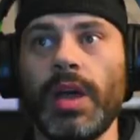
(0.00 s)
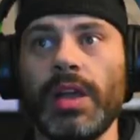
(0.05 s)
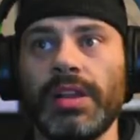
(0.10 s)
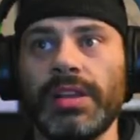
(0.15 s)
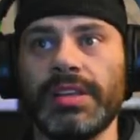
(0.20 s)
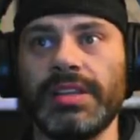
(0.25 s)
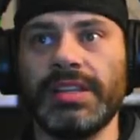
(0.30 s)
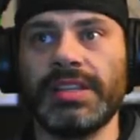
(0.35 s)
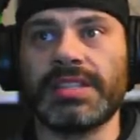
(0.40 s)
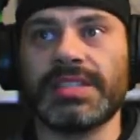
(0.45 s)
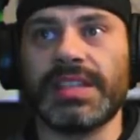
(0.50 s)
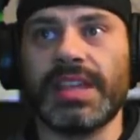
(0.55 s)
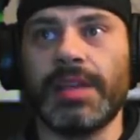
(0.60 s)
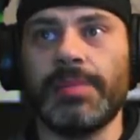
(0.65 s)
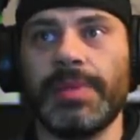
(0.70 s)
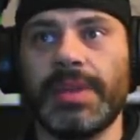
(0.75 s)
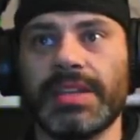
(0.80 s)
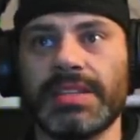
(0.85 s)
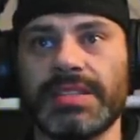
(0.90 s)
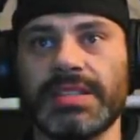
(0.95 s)
it did slide,
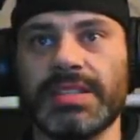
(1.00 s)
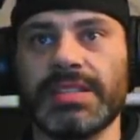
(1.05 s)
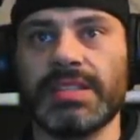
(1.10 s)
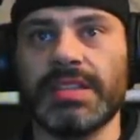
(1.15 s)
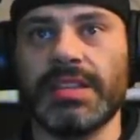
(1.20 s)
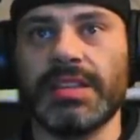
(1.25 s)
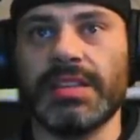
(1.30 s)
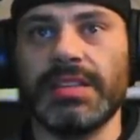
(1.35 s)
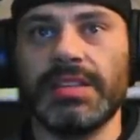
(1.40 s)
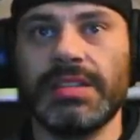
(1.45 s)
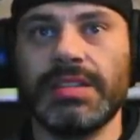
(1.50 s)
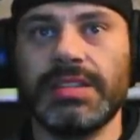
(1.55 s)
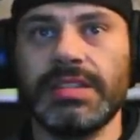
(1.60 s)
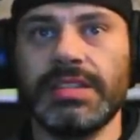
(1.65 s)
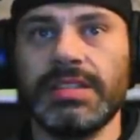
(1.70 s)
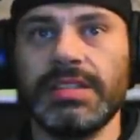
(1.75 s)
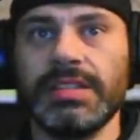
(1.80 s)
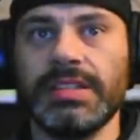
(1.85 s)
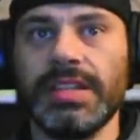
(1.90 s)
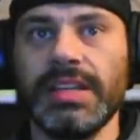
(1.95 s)
because it's
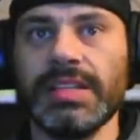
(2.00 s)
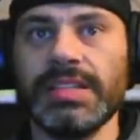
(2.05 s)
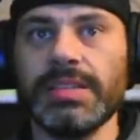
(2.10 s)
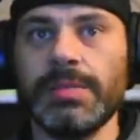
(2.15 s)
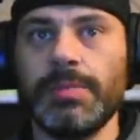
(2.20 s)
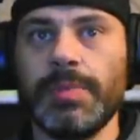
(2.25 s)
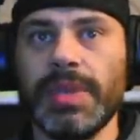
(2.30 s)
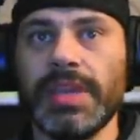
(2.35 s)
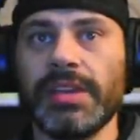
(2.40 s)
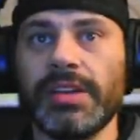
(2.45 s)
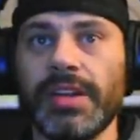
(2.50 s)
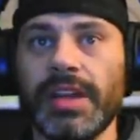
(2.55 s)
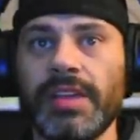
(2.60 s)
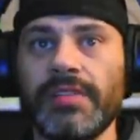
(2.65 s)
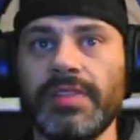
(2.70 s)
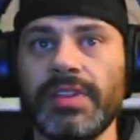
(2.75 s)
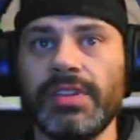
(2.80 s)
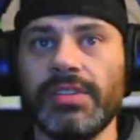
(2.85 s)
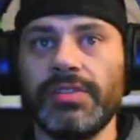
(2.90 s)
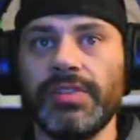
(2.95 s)
a bigger,
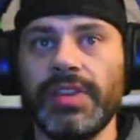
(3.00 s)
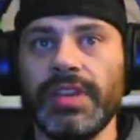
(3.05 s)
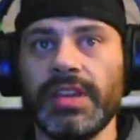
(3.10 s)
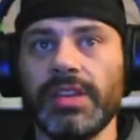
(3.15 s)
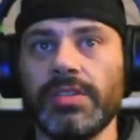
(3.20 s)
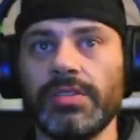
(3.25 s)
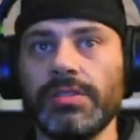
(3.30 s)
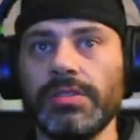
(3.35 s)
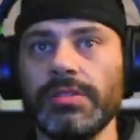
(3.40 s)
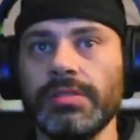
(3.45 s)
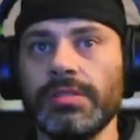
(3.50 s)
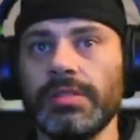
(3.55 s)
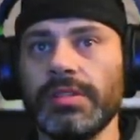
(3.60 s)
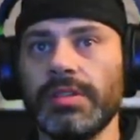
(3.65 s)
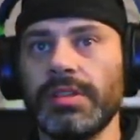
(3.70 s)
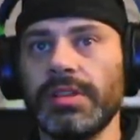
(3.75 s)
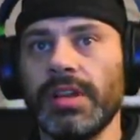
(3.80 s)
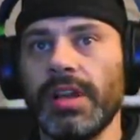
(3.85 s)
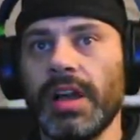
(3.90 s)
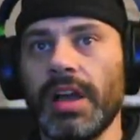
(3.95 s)
heavier vehicle.
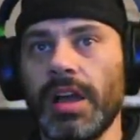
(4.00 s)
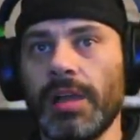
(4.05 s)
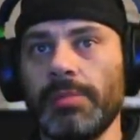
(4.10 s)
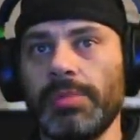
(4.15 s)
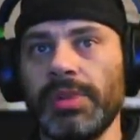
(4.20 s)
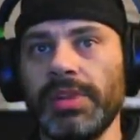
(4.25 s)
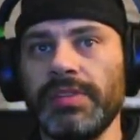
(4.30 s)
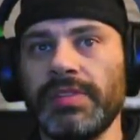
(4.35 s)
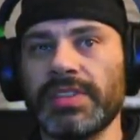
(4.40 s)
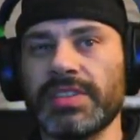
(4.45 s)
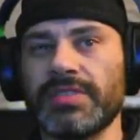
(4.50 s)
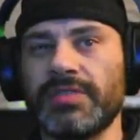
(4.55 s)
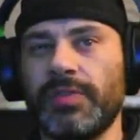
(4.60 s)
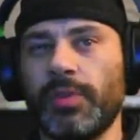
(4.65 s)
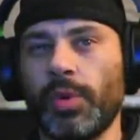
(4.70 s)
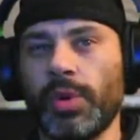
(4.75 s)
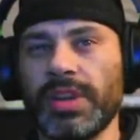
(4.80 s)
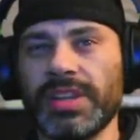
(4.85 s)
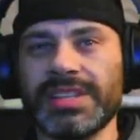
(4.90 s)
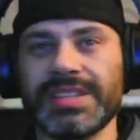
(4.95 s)
I believe it's
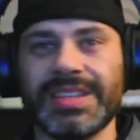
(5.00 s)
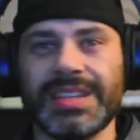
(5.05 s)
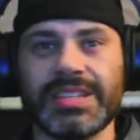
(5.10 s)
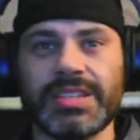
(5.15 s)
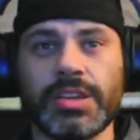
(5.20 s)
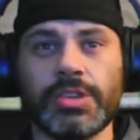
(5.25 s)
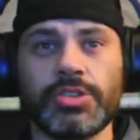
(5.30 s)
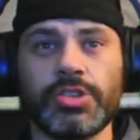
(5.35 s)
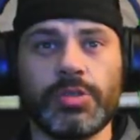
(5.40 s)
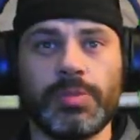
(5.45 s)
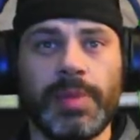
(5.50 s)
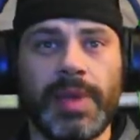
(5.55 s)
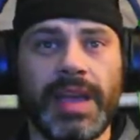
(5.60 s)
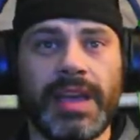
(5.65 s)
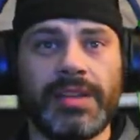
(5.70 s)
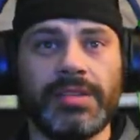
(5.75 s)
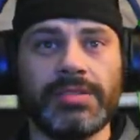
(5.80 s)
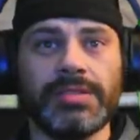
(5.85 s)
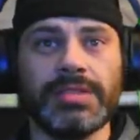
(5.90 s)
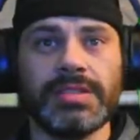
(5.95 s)
4,600
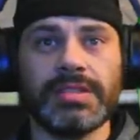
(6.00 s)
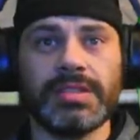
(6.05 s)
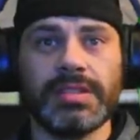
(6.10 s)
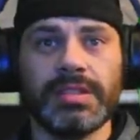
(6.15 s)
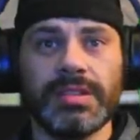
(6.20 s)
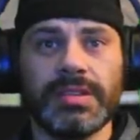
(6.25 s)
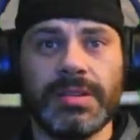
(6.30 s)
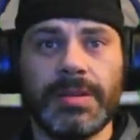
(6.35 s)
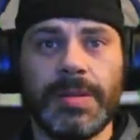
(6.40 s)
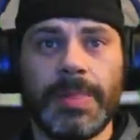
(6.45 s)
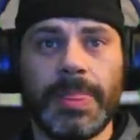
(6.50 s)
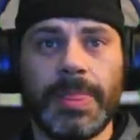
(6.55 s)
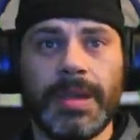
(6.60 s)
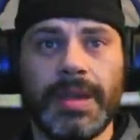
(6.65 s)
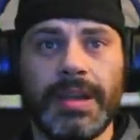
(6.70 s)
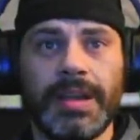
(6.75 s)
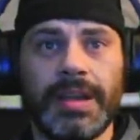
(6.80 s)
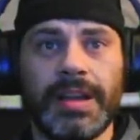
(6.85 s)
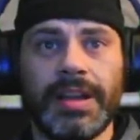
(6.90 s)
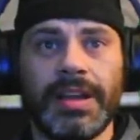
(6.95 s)
pounds
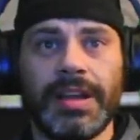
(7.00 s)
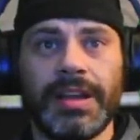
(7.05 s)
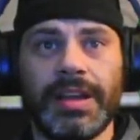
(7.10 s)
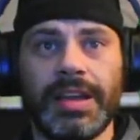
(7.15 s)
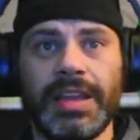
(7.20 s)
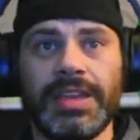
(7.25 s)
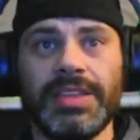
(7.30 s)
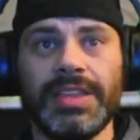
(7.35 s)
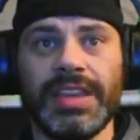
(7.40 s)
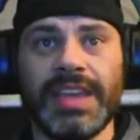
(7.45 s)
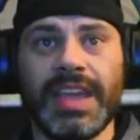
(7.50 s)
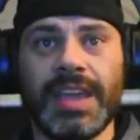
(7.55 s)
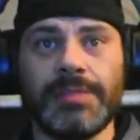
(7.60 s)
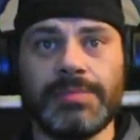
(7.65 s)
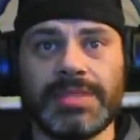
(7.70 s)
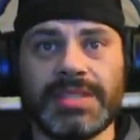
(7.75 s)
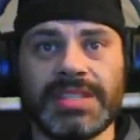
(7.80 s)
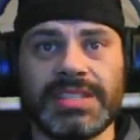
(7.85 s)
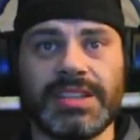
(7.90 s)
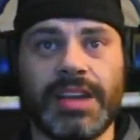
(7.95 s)
in the game
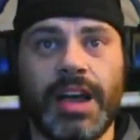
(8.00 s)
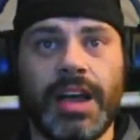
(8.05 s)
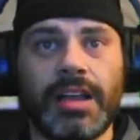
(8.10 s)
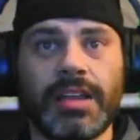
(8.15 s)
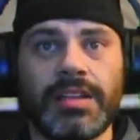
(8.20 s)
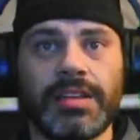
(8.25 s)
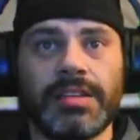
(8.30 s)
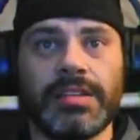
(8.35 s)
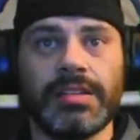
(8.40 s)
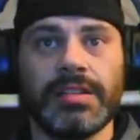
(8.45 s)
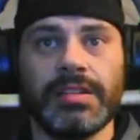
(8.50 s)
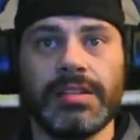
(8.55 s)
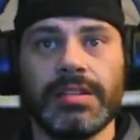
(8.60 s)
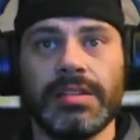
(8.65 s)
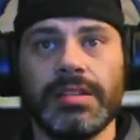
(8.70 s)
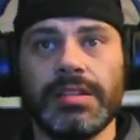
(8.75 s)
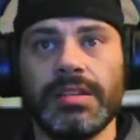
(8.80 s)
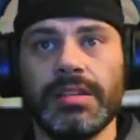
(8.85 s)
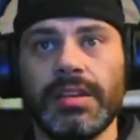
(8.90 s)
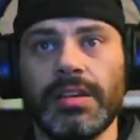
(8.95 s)
stock.
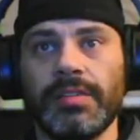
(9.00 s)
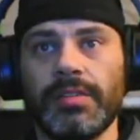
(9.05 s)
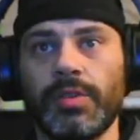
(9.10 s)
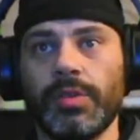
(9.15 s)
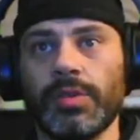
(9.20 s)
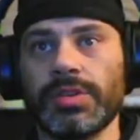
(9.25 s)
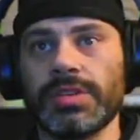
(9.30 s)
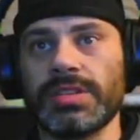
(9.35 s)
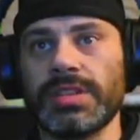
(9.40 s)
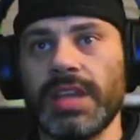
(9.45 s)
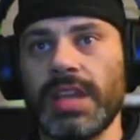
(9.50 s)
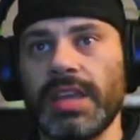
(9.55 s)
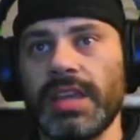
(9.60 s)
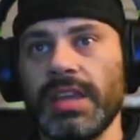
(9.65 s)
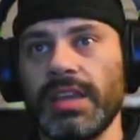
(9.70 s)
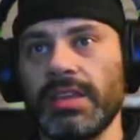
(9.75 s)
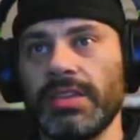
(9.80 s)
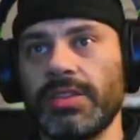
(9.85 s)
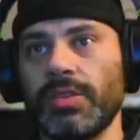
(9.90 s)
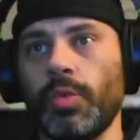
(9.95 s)
Of course,
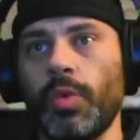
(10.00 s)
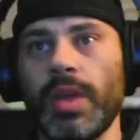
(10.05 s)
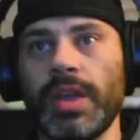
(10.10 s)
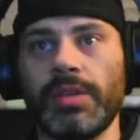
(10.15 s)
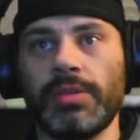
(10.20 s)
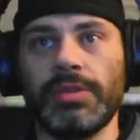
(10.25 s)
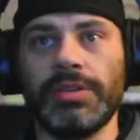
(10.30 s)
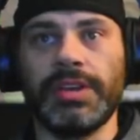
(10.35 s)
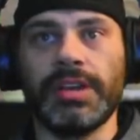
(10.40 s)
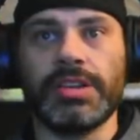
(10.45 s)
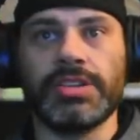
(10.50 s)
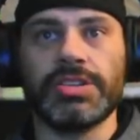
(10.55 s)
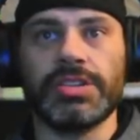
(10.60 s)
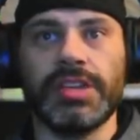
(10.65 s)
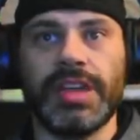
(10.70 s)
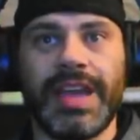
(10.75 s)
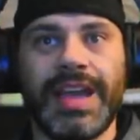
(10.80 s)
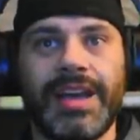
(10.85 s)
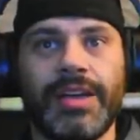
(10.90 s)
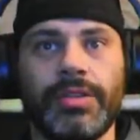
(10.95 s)
taking the weight reduction
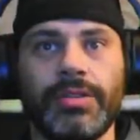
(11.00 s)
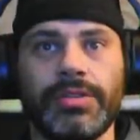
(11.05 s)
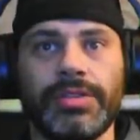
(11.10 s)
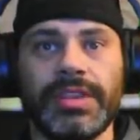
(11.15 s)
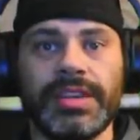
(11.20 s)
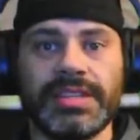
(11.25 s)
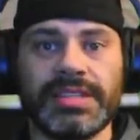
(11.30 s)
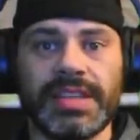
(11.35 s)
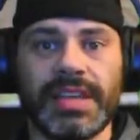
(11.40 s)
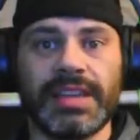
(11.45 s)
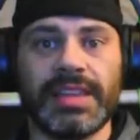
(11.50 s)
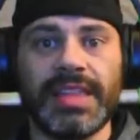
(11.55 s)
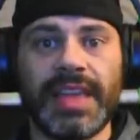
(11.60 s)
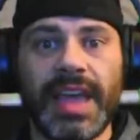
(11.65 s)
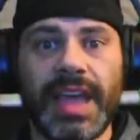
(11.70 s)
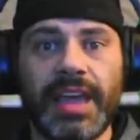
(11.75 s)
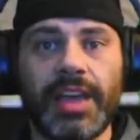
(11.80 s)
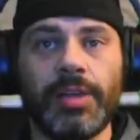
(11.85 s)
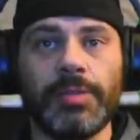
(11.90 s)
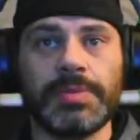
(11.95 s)
out and things like
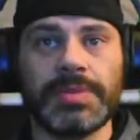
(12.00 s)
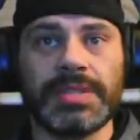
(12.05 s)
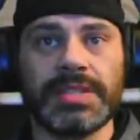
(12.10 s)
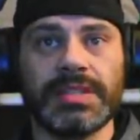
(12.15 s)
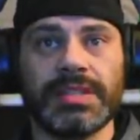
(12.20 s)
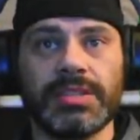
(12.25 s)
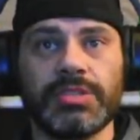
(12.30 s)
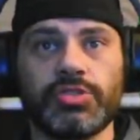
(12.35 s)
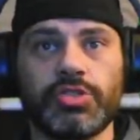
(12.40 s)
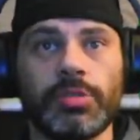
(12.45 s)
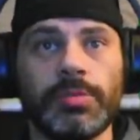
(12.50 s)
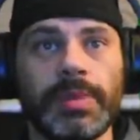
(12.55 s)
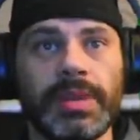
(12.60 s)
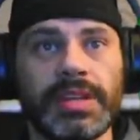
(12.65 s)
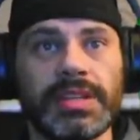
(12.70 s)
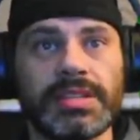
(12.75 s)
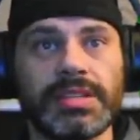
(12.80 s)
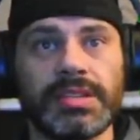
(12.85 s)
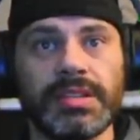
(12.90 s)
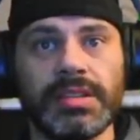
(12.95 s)
that helps
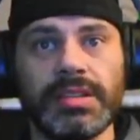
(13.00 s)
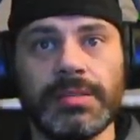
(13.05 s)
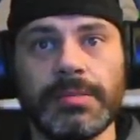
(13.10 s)
tremendously.